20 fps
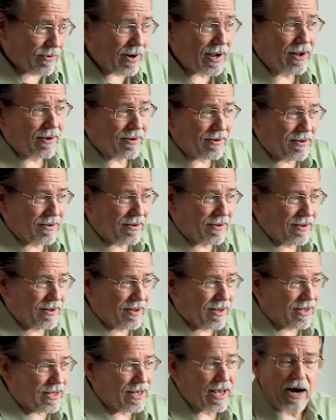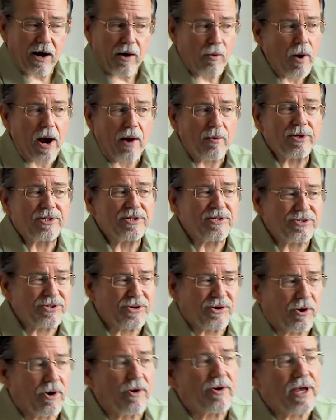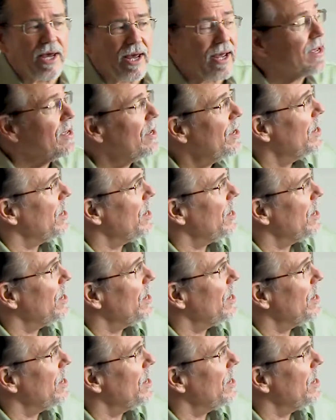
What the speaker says: told you that? Yeah, well, I wasn't sure. Okay.